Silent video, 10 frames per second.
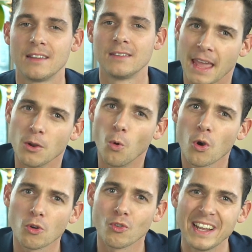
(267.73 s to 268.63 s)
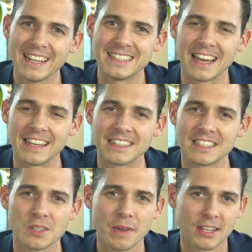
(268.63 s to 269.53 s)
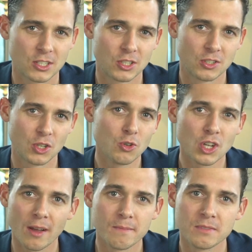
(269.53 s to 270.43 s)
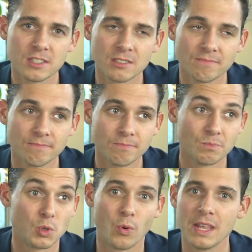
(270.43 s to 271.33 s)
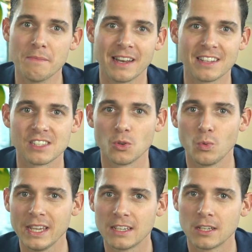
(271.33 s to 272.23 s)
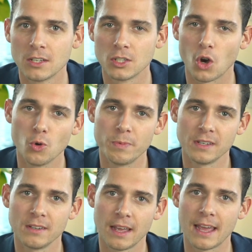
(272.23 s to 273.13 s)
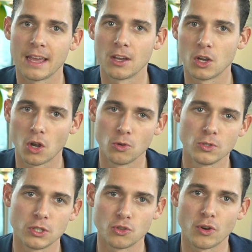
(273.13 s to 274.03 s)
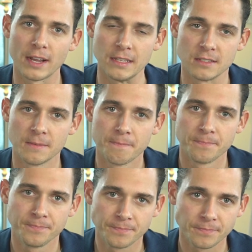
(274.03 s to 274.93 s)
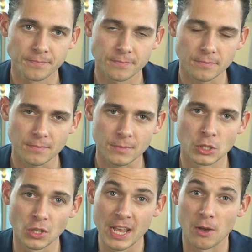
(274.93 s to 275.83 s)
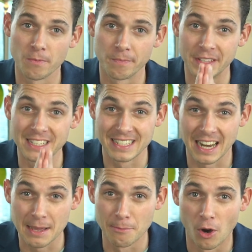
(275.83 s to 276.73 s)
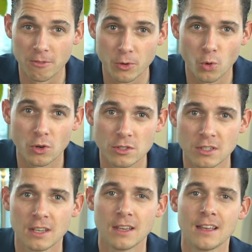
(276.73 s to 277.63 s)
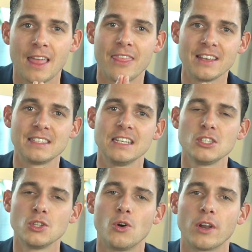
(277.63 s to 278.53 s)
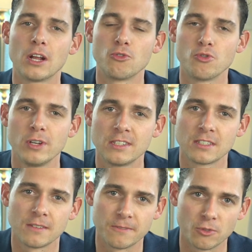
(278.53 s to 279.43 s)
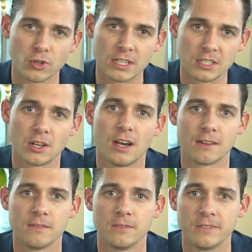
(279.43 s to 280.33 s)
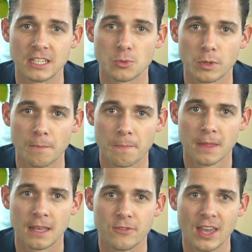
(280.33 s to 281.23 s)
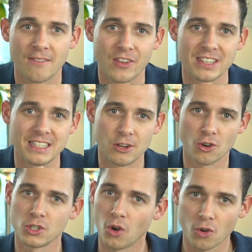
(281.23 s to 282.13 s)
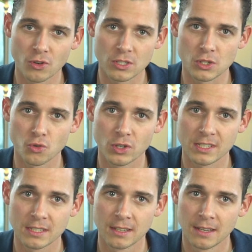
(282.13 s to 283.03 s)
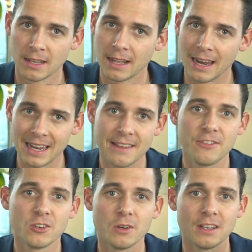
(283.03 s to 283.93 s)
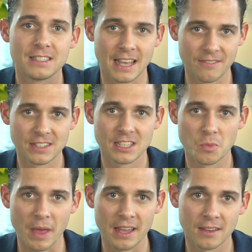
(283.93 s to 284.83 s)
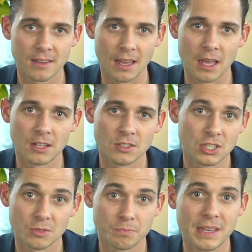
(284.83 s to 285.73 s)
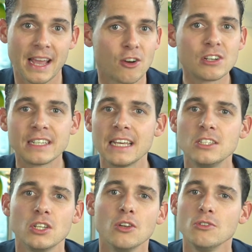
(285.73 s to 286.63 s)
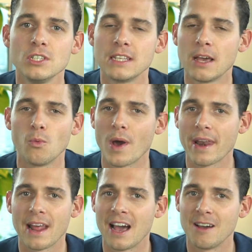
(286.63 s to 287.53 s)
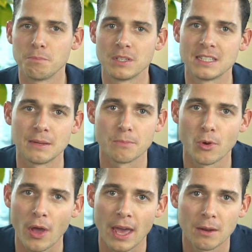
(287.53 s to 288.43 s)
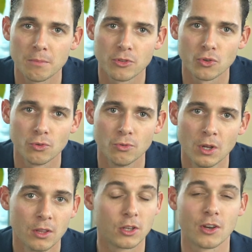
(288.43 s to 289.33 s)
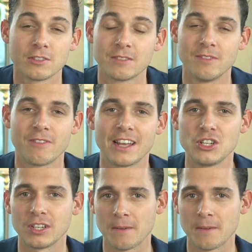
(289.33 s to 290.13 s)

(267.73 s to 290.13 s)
And all it really takes is about 2 times 20 minutes a week to open and close the trades. So now, the disclaimer, of course, this is not a risk-free style of investment. If you have zero tolerance to risk, leave your savings in the bank and just be guaranteed to lose that 1.5% per annum through the cost of inflation.